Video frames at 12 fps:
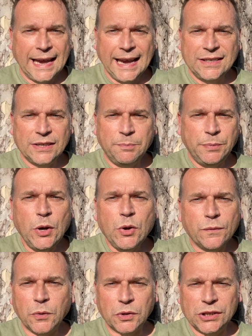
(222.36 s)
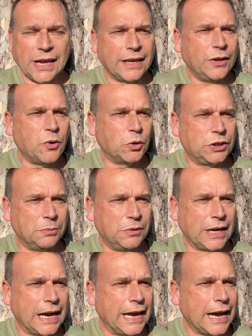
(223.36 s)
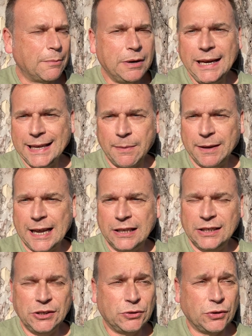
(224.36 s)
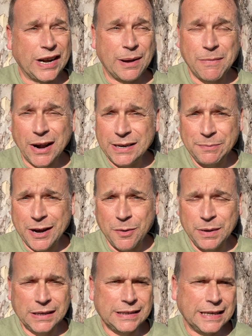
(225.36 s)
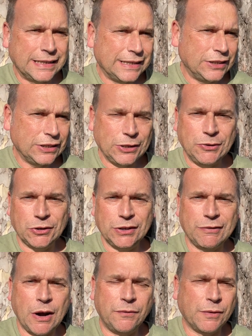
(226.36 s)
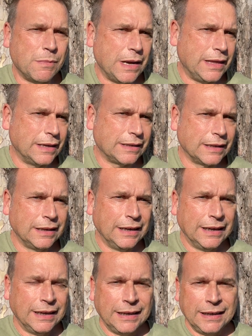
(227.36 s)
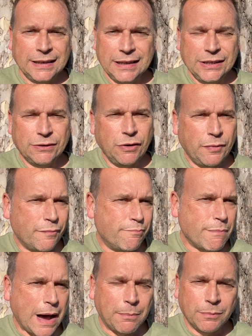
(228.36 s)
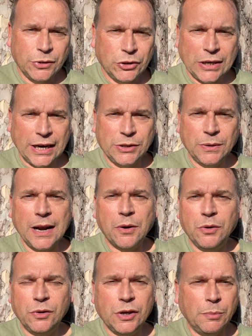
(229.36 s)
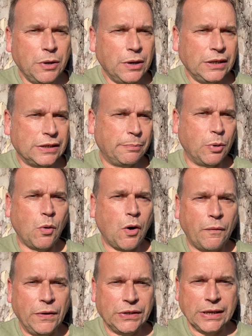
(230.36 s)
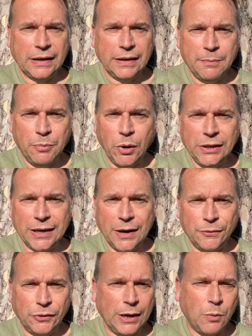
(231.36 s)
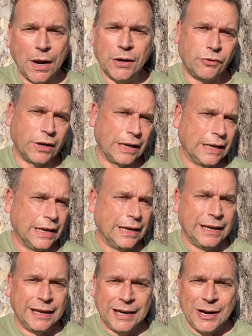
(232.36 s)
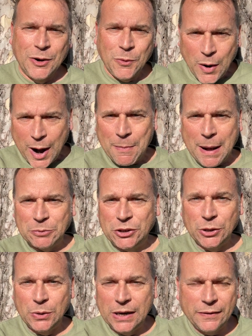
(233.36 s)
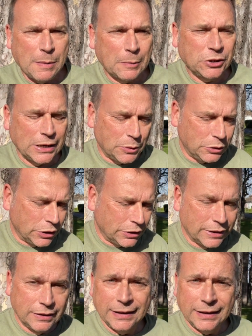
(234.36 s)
It's a beautiful sunny autumn day. I'm leaning up against this tree. I'm minding my own business, and just across the road from me there's a group of mums chatting to a local community support officer, and they're pointing over here wondering what I'm up to and if I'm up to no good.